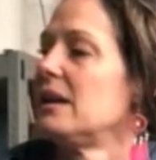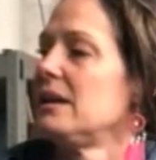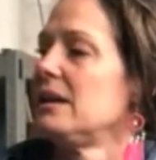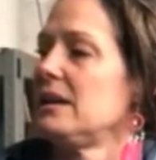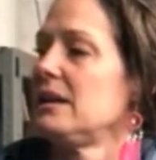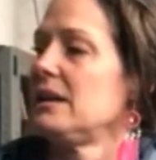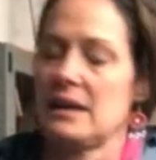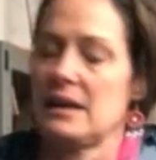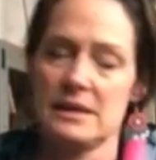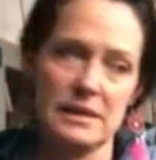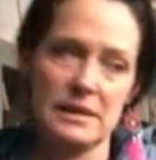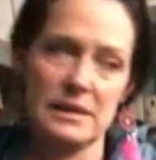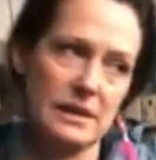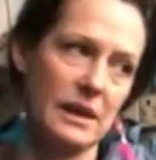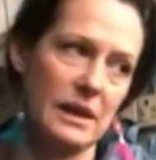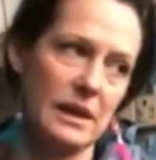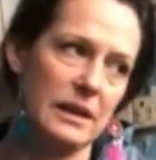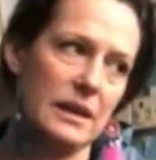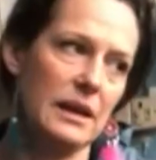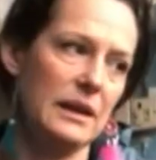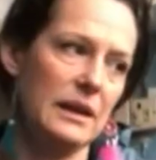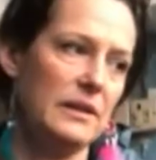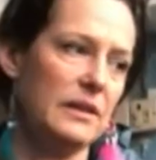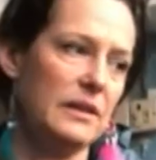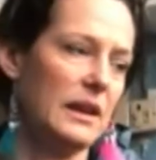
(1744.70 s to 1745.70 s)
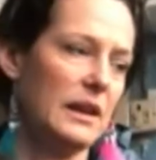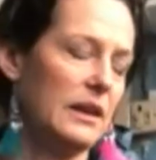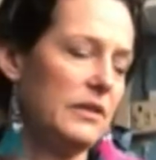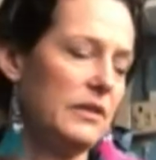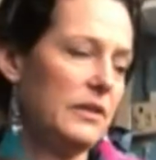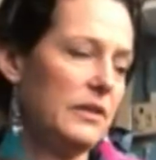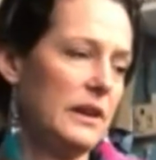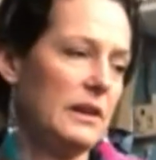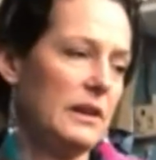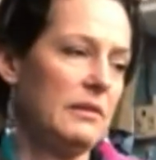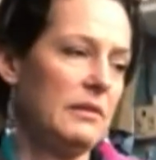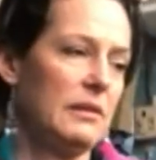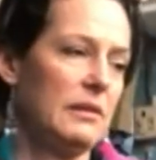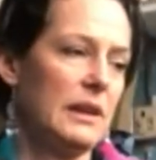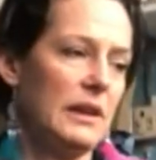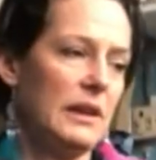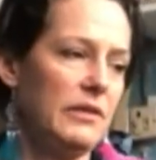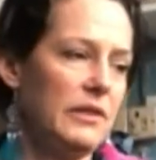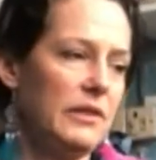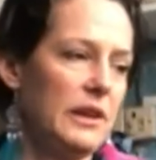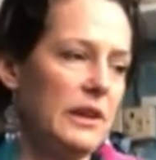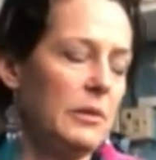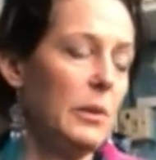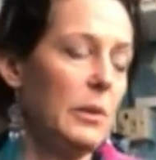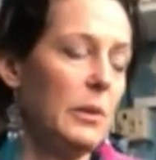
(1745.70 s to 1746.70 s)
Yes, and they
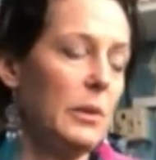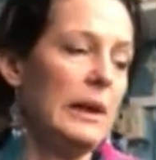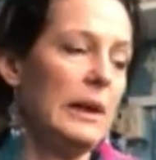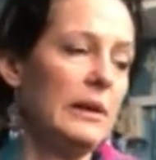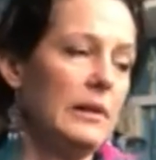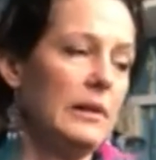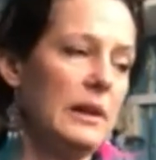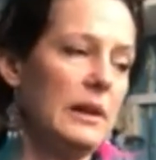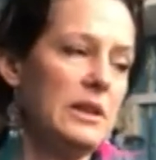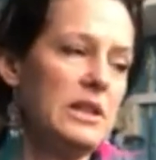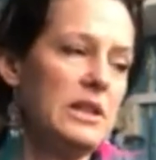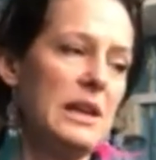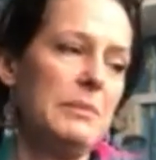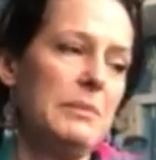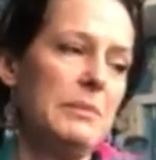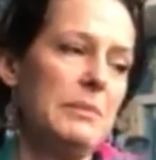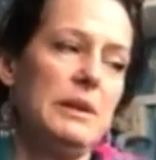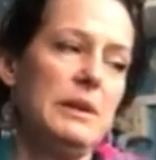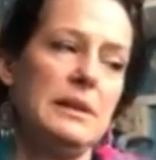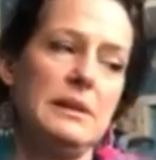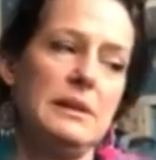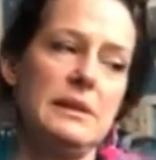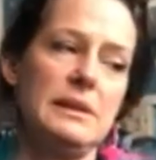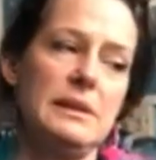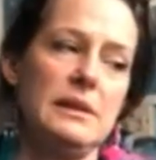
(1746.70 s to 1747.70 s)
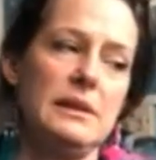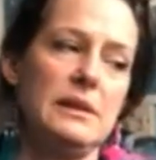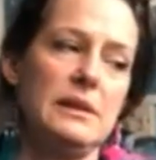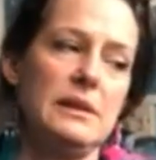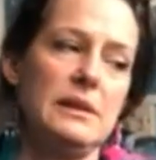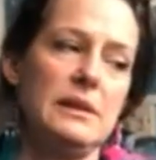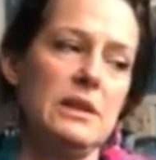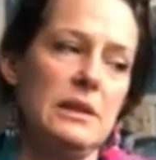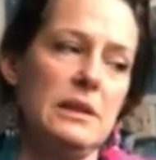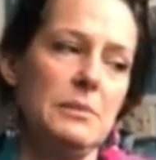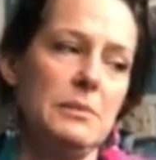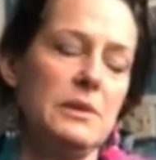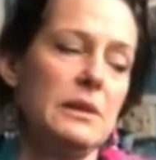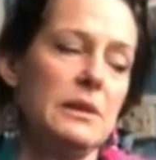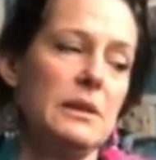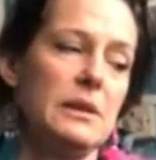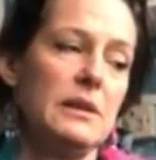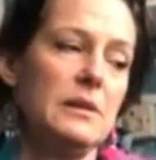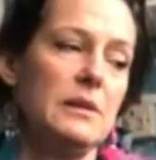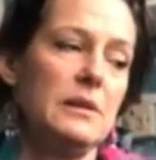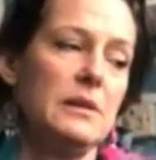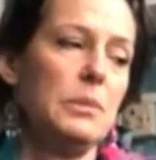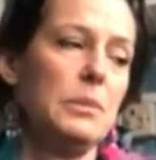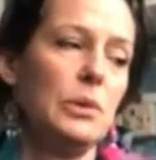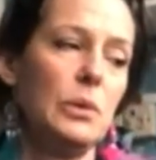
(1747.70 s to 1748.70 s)
fit well on the championship
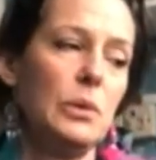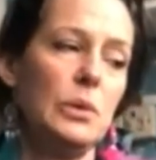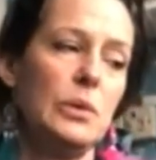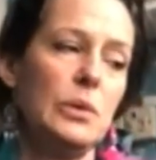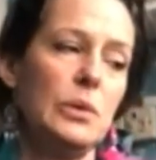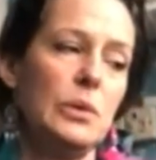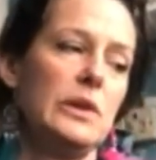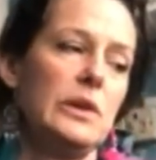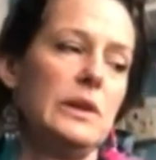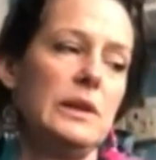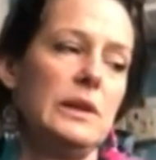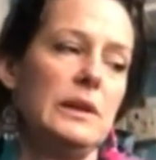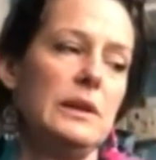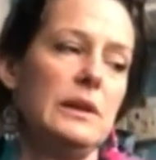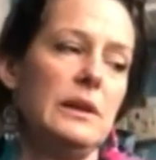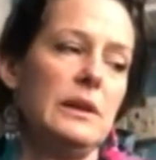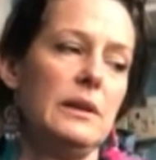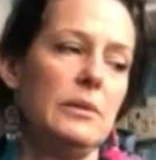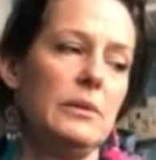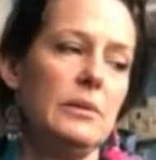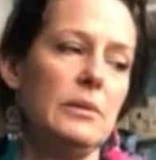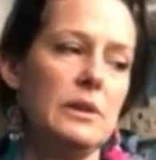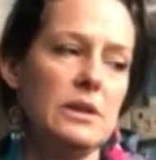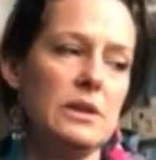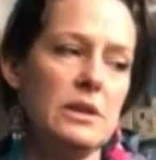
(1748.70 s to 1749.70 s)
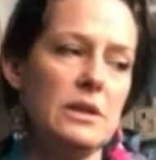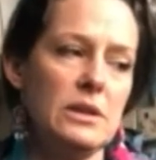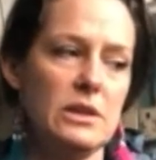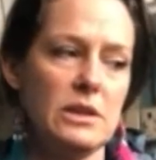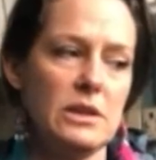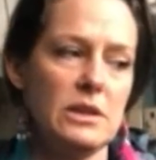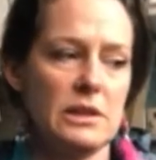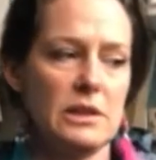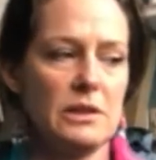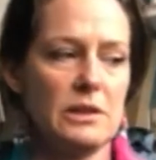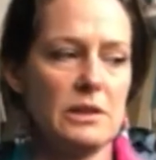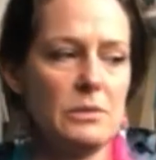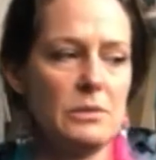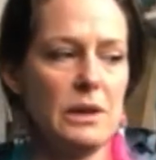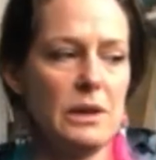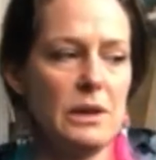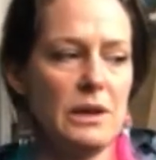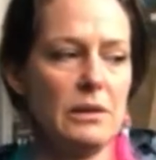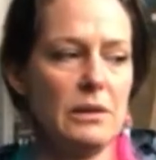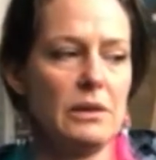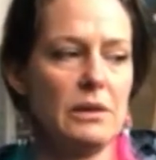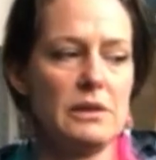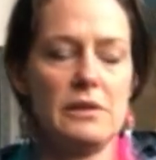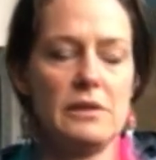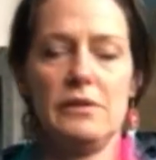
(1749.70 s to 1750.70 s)
size board, which is just as well,
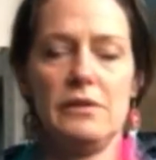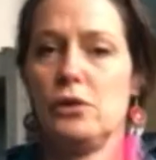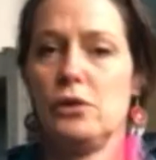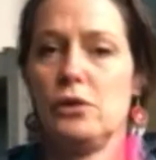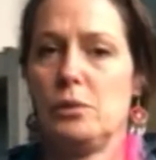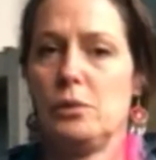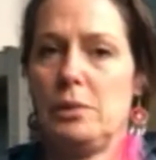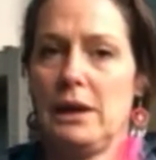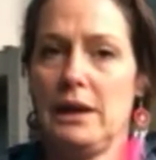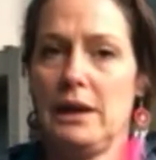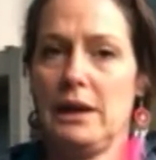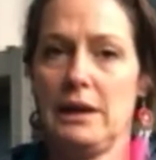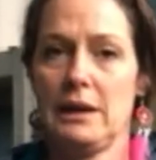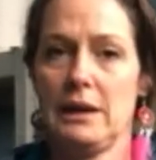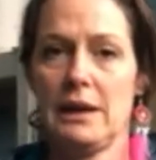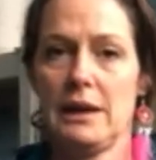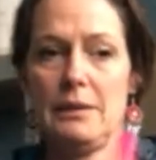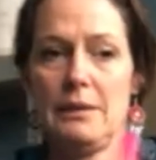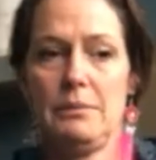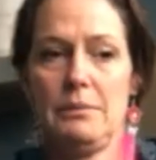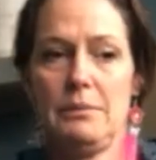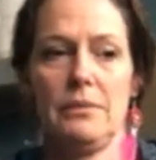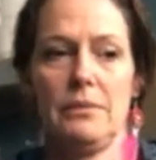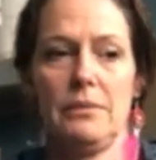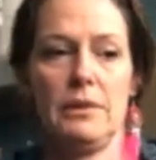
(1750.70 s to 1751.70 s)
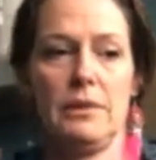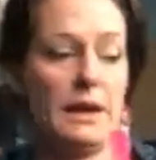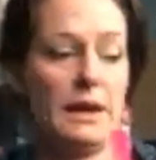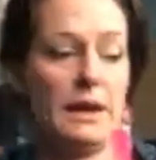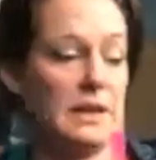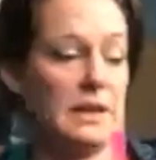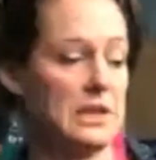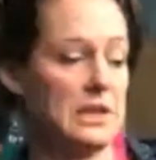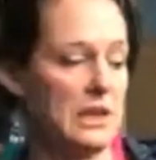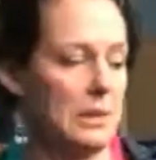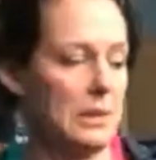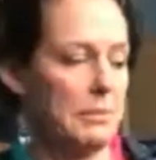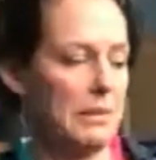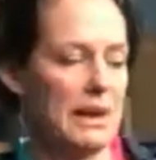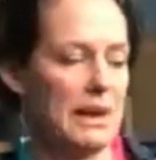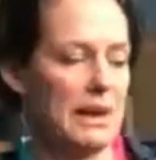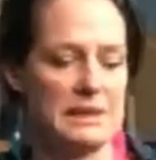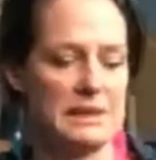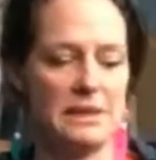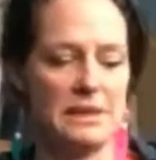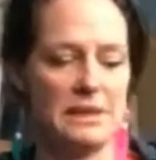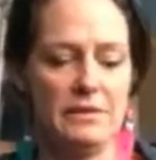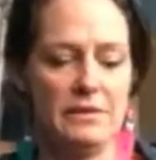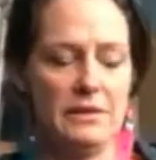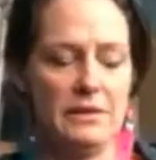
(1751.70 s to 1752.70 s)
because the 4-player game ends up
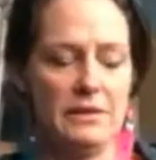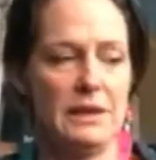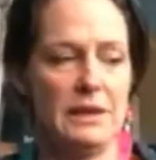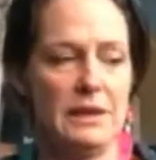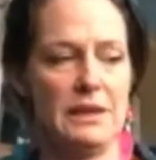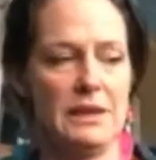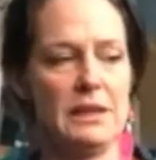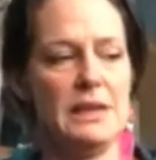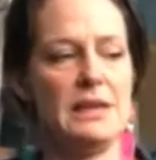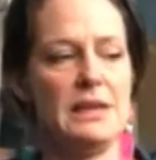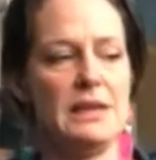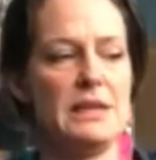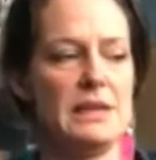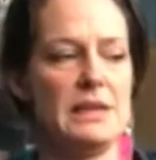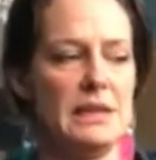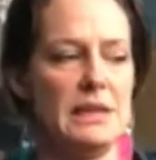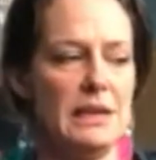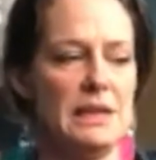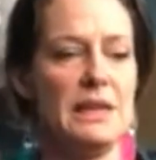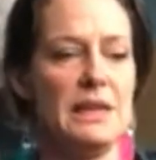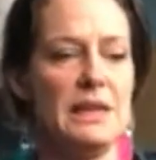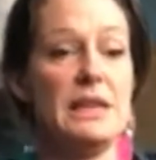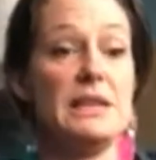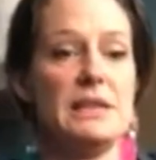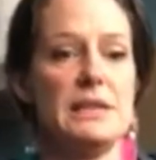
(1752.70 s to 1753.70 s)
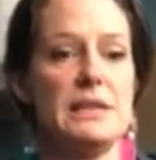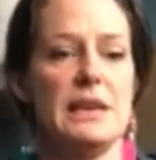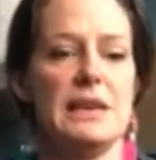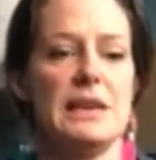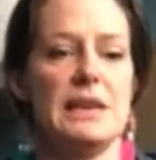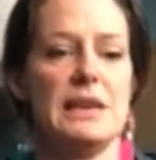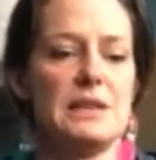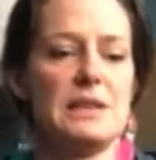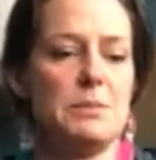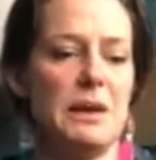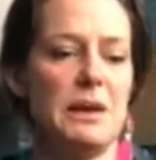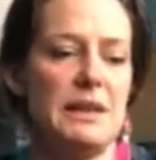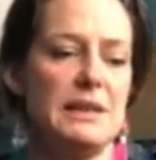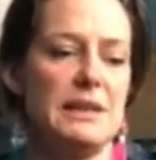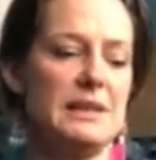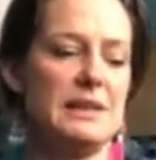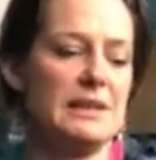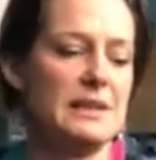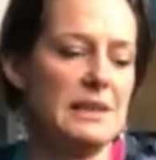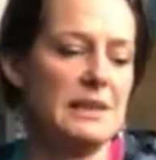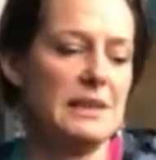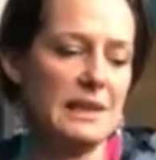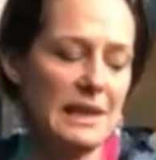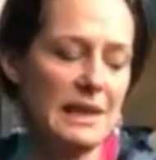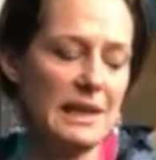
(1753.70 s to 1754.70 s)
massive and it needs that space
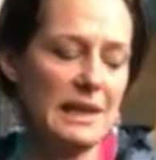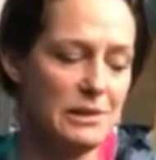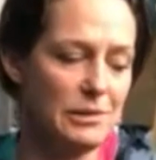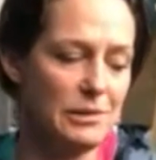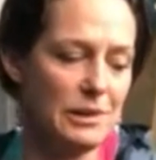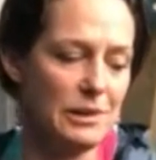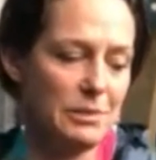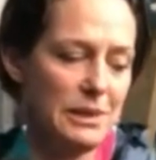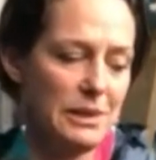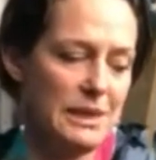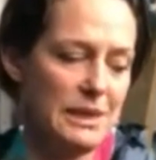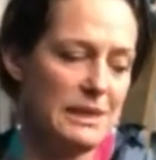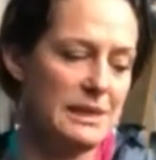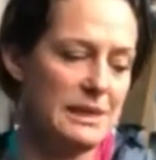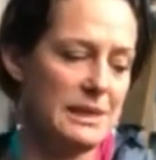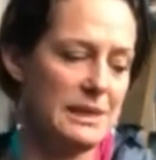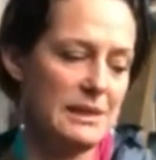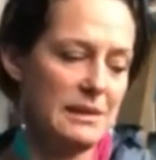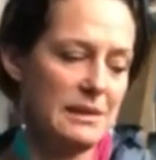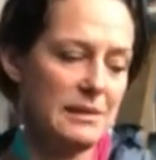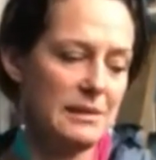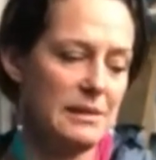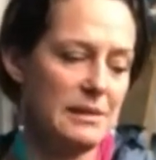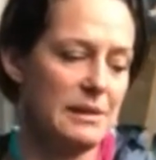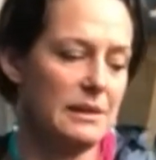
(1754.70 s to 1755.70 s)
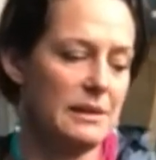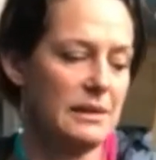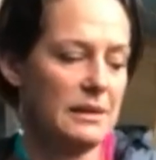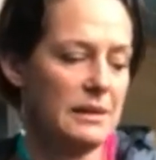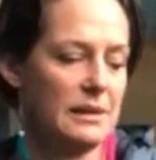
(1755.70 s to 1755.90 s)
to get all the pieces on it.